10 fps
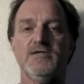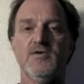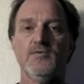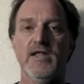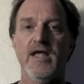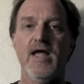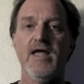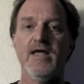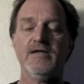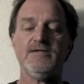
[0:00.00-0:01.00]
is only
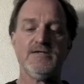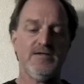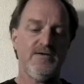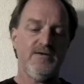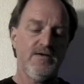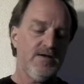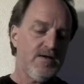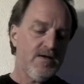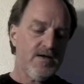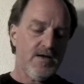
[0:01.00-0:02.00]
8.
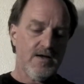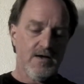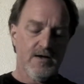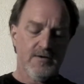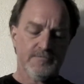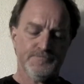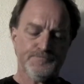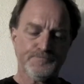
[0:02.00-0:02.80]
Um,